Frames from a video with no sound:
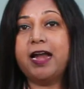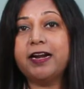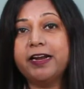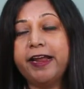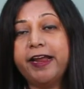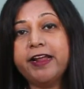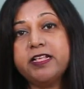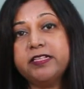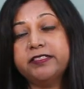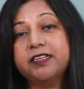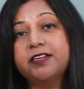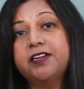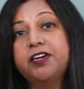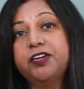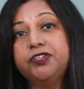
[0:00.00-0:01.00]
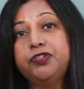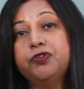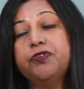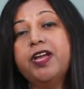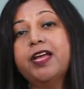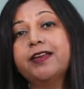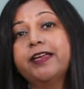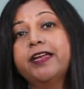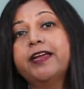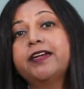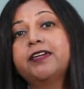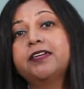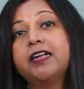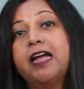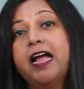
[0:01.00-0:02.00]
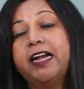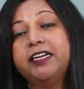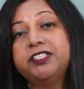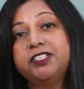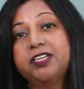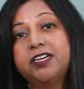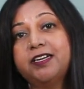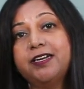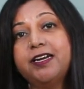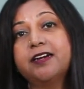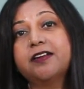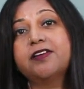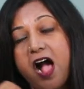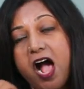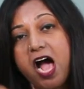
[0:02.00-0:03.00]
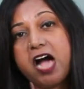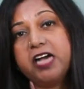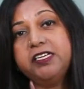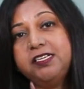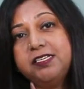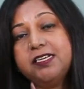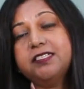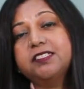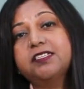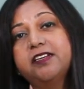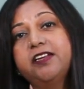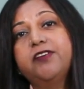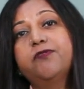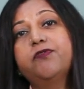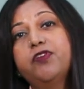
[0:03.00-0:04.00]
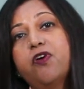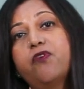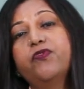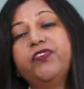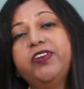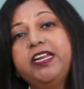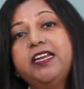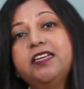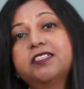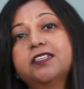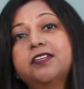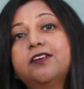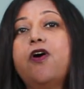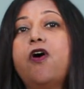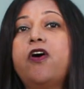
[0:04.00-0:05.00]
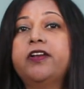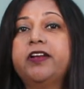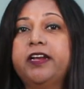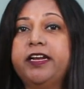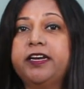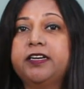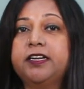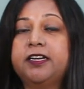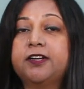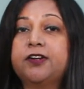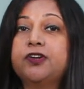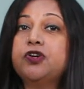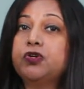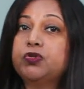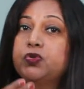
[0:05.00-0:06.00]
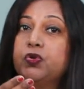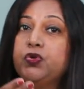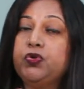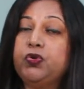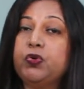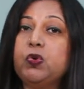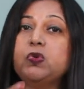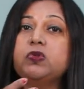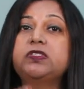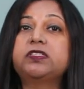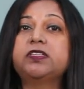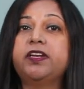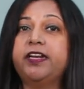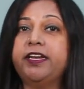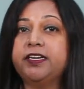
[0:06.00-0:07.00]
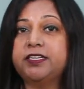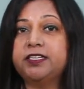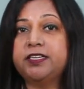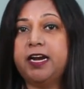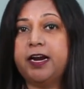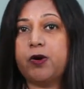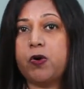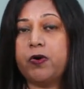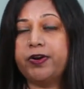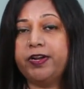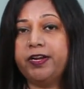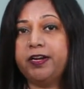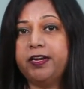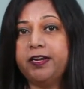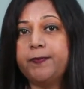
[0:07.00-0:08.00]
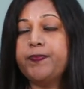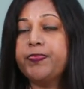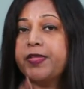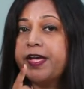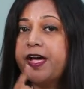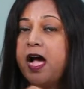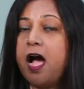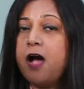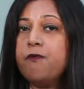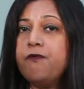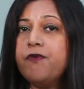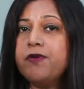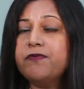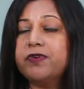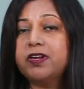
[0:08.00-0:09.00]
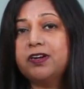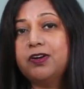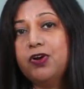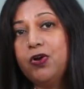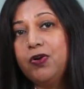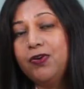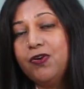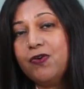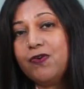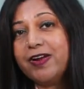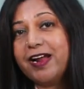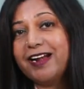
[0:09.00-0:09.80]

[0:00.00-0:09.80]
and hence you can get and generate highest level of leads on LinkedIn. So use LinkedIn accordingly. However, look